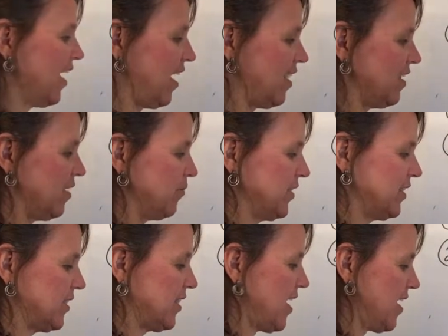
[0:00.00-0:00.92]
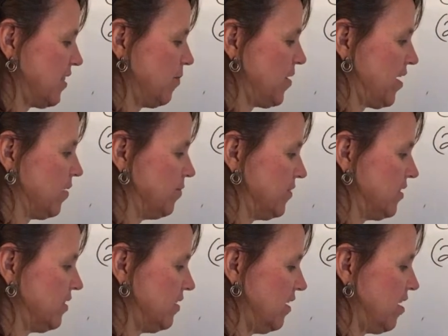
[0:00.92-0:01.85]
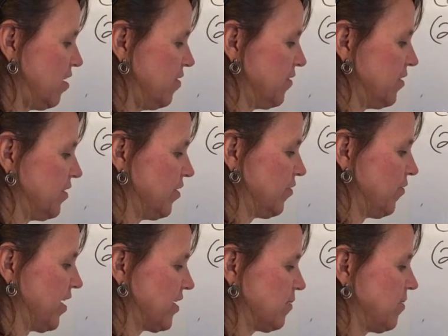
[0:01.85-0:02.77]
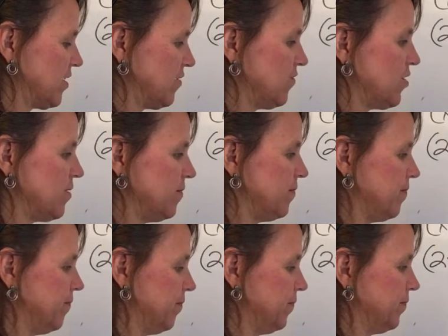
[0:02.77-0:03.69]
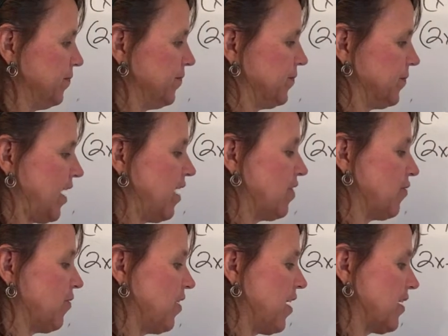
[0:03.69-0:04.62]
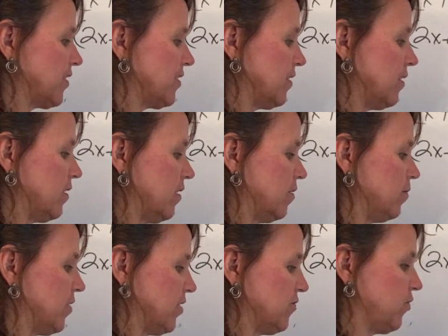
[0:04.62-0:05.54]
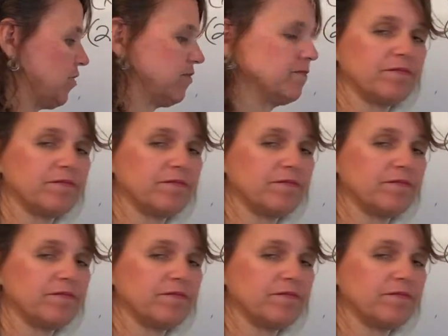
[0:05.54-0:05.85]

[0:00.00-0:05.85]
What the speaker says: And then we slide the bottom over, 3x minus 4 and 3x plus 4.